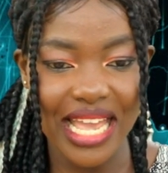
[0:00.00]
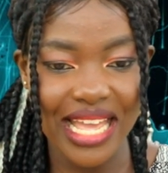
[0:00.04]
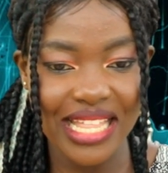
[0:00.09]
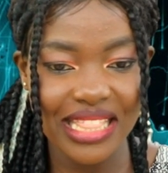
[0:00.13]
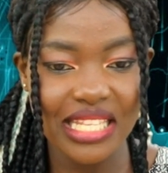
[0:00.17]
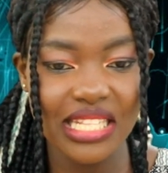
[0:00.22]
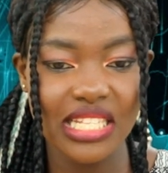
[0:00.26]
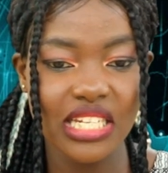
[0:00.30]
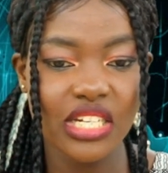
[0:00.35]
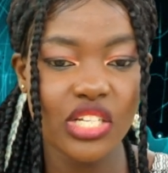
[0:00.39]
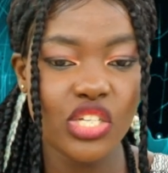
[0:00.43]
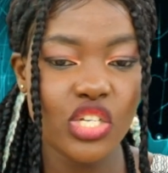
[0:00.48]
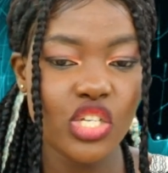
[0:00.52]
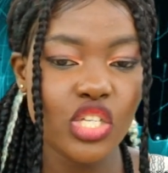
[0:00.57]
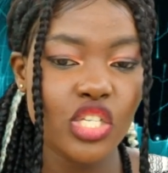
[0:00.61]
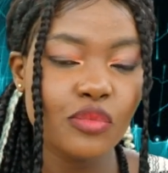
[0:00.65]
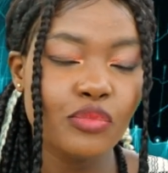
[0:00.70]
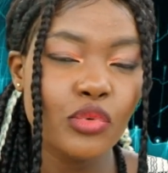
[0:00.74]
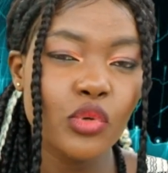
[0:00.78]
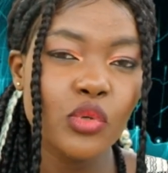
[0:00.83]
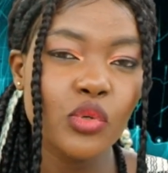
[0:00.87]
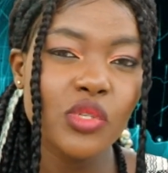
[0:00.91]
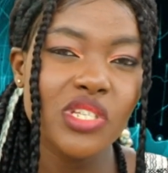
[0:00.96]
and the
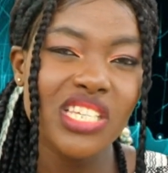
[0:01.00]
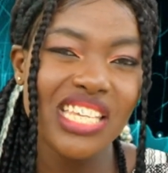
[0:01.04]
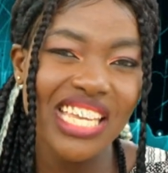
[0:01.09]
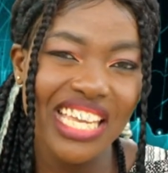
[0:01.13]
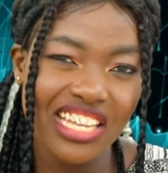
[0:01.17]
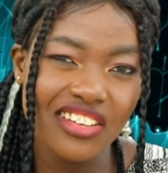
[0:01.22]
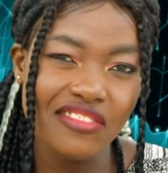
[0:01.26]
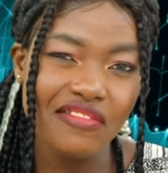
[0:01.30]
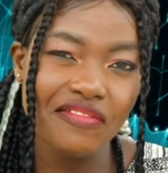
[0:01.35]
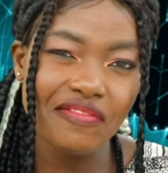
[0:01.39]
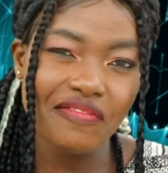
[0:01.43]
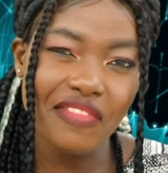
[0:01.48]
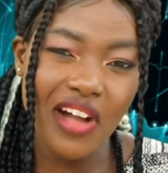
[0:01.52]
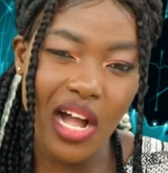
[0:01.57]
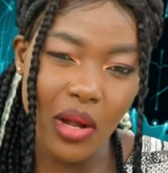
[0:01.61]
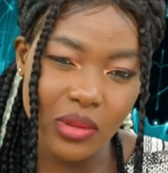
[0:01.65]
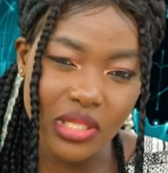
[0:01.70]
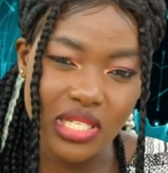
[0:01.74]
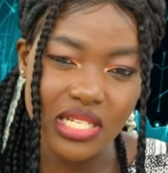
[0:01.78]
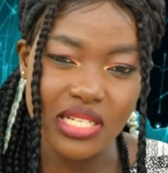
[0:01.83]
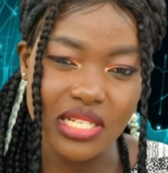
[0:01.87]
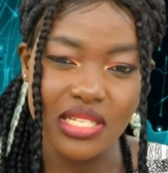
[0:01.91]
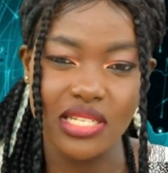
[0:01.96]
dispute turned
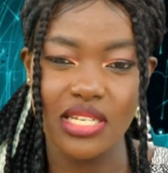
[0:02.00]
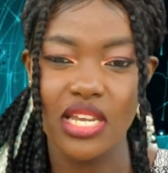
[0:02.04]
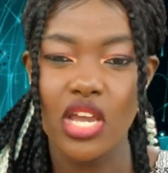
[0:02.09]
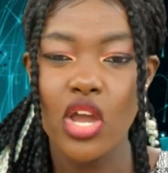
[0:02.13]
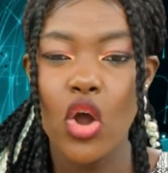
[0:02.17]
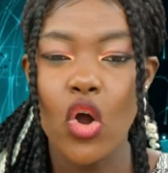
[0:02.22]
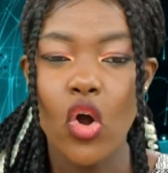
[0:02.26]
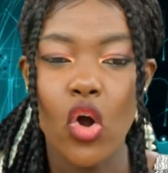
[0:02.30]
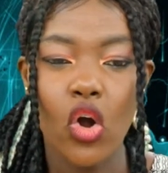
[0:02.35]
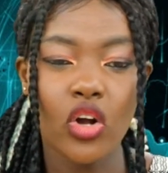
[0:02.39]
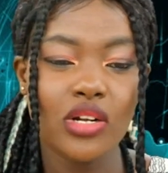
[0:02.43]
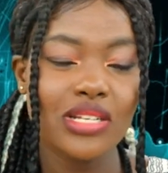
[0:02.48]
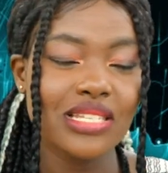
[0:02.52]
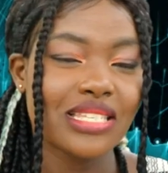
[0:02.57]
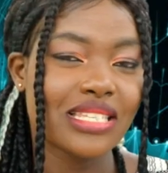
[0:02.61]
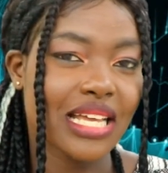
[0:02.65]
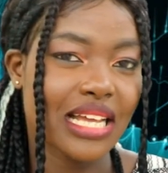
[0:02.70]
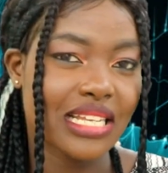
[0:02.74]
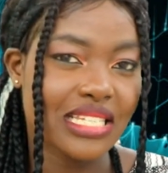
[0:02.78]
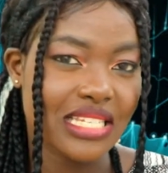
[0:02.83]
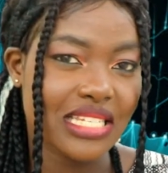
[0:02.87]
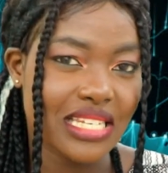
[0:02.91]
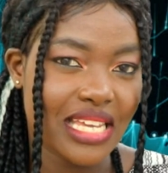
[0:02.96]
violent on
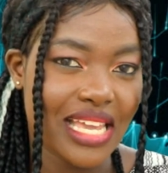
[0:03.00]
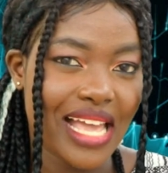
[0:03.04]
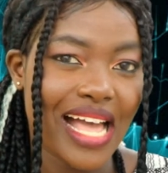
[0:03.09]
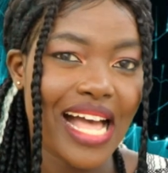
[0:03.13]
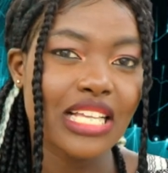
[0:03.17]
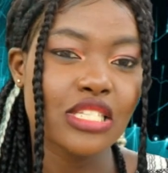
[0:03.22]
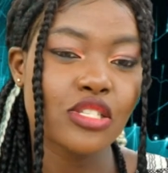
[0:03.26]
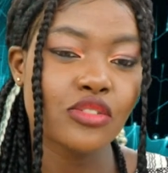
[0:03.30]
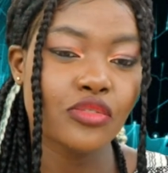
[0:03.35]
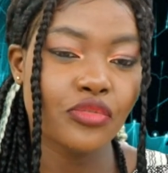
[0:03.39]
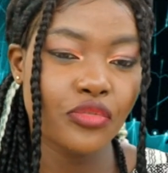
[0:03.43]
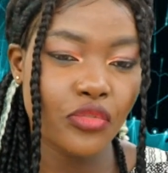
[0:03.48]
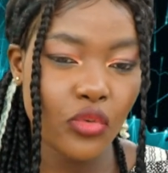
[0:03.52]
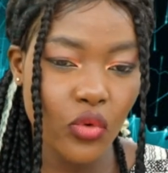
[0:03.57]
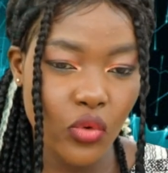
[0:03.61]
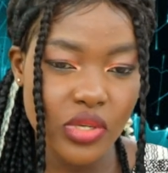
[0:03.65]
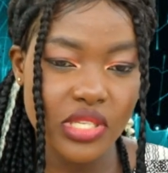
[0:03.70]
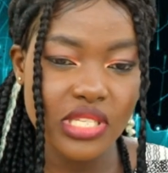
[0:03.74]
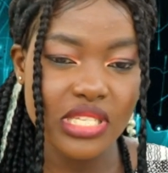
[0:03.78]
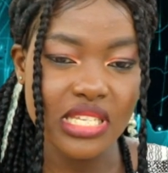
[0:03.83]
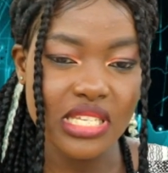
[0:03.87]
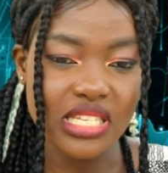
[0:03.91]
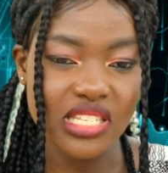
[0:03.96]
Sunday as
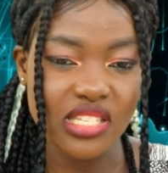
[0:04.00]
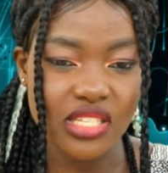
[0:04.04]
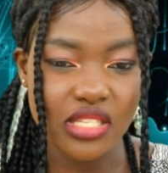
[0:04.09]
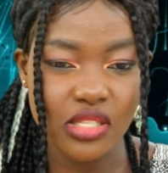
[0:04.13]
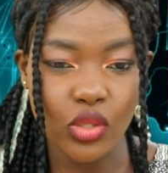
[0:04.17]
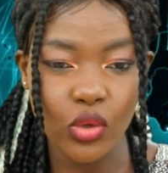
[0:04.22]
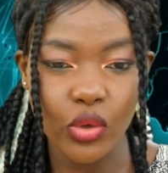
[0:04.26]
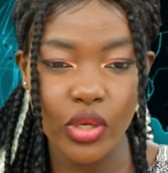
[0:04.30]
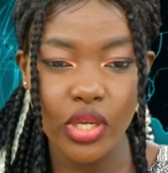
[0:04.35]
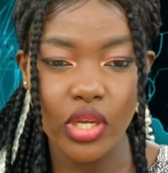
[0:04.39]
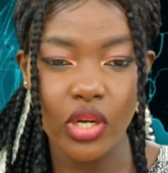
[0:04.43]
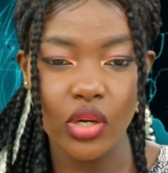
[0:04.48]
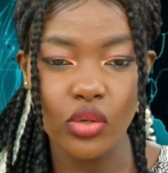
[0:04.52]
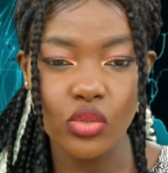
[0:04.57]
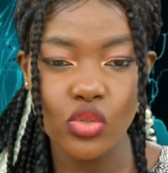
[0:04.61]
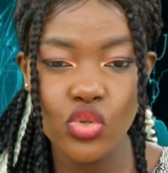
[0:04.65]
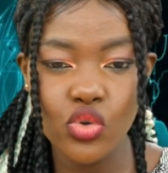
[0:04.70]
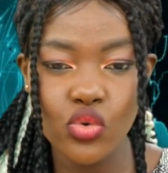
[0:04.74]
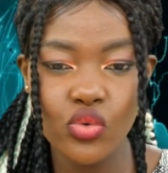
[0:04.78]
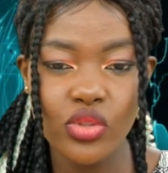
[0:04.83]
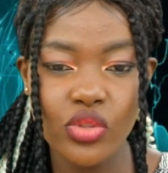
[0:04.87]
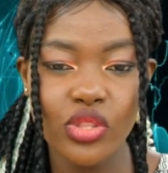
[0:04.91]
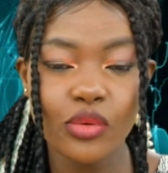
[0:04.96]
forces loyal
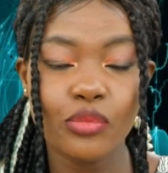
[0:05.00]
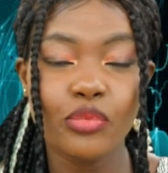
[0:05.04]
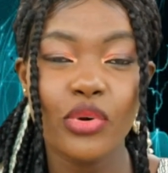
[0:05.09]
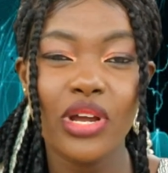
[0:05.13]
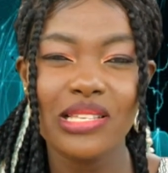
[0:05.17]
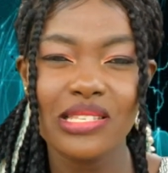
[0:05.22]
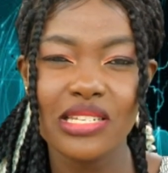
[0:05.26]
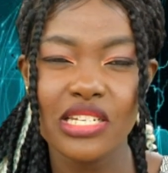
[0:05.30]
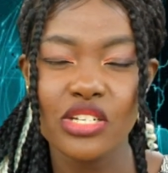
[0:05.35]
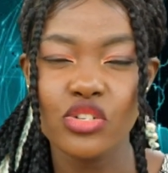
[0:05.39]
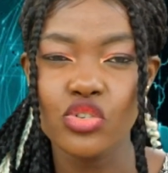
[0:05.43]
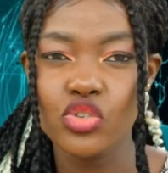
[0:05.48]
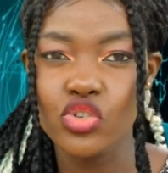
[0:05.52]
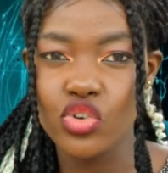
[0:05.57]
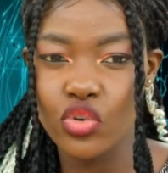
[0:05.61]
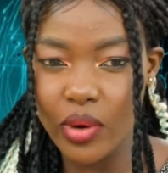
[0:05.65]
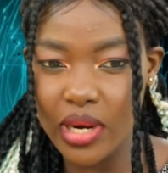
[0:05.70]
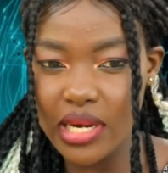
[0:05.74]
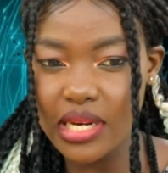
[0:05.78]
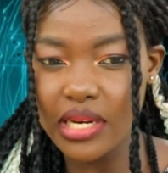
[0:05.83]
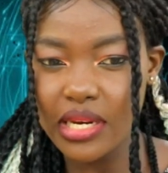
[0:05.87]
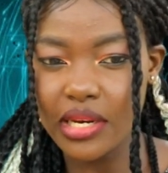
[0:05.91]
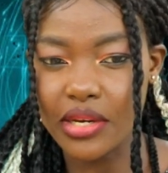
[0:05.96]
to the president
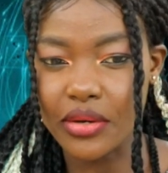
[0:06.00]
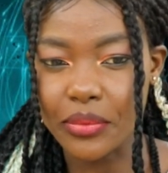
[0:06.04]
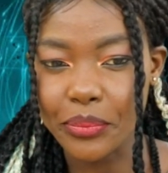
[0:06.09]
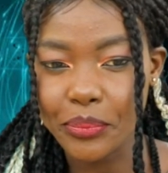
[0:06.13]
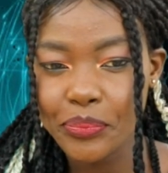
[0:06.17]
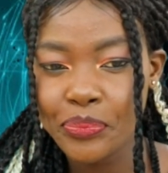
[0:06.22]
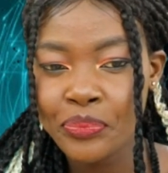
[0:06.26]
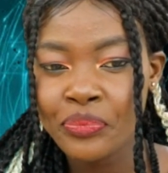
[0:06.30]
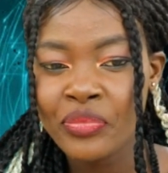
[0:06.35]
traded